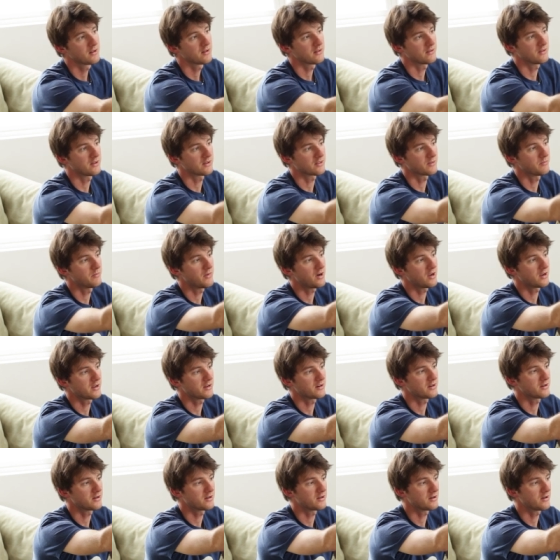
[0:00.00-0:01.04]
like the
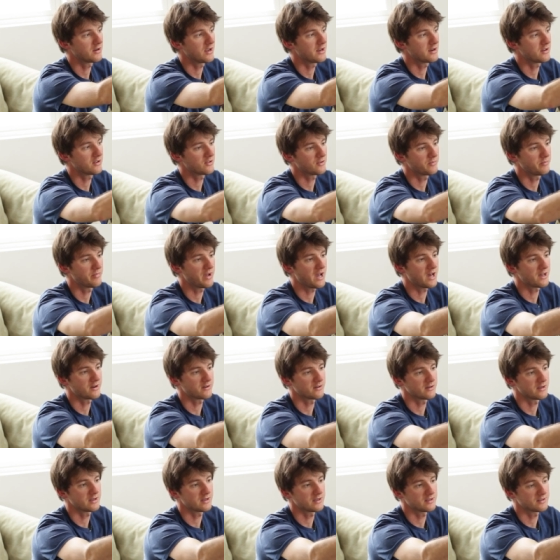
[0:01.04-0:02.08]
monitor, any other
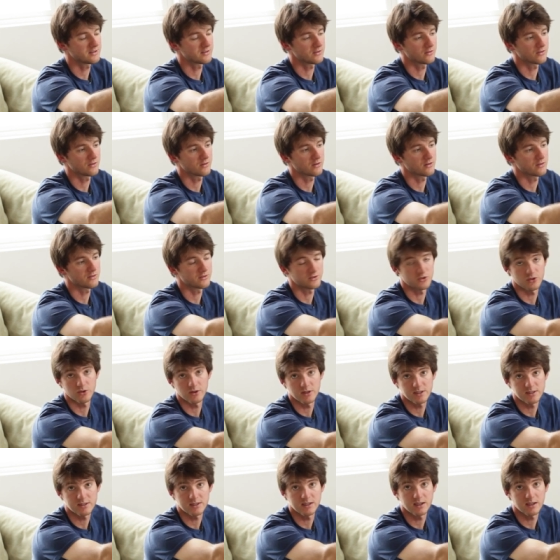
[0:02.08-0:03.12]
batteries or
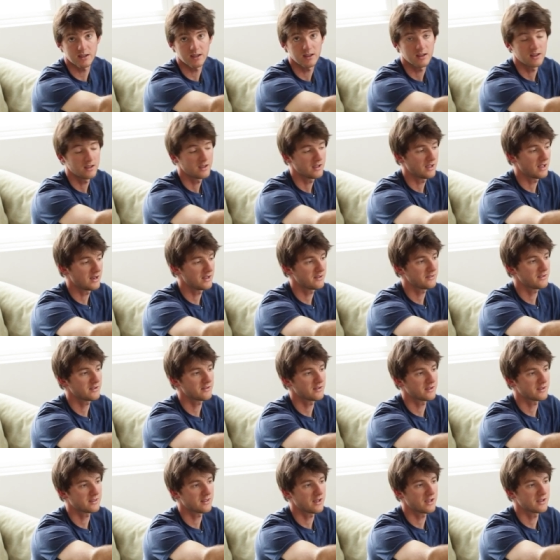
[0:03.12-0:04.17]
joystick, anything
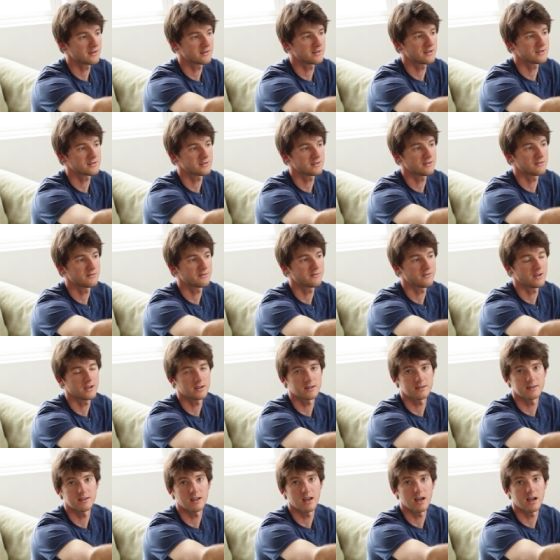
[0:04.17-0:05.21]
like that doesn't
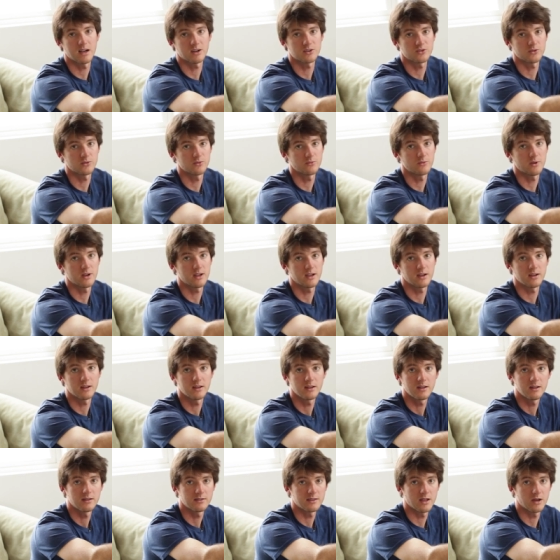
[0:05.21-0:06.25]
affect the actual weight
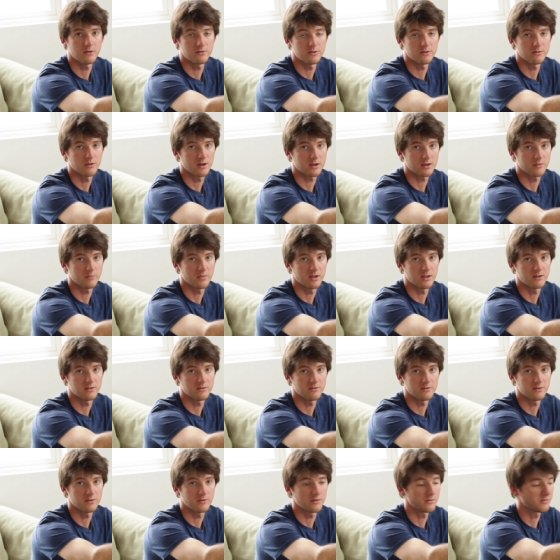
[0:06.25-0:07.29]
that we recommend
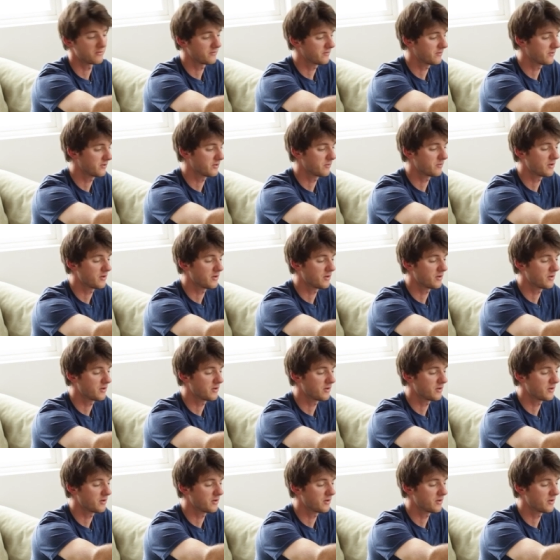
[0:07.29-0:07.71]
for the, for the